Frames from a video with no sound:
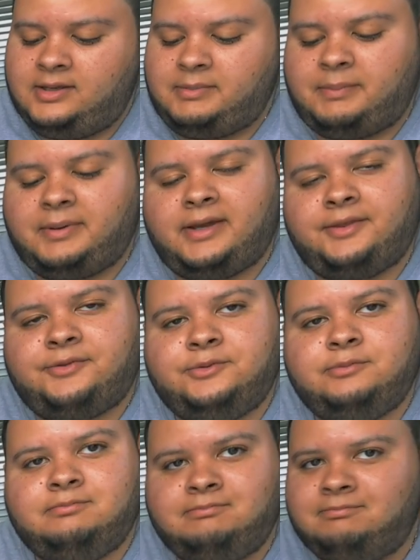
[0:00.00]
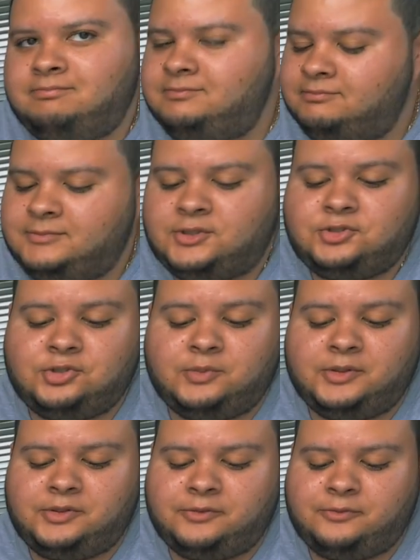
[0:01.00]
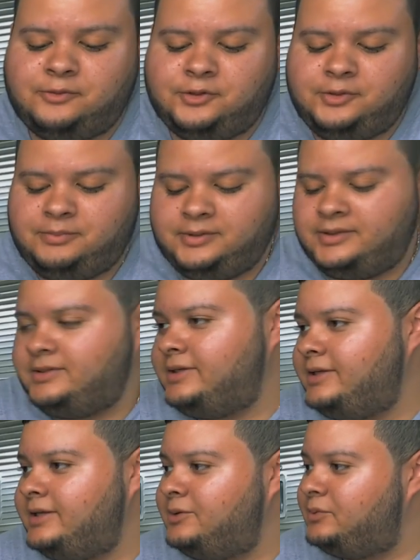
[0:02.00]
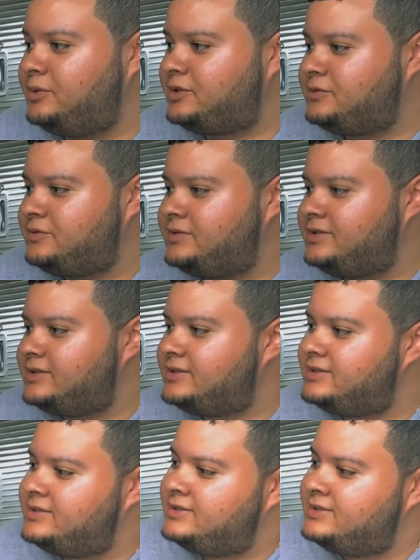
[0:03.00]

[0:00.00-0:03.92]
my bathroom. I'm not sure what they're for, but it works for this.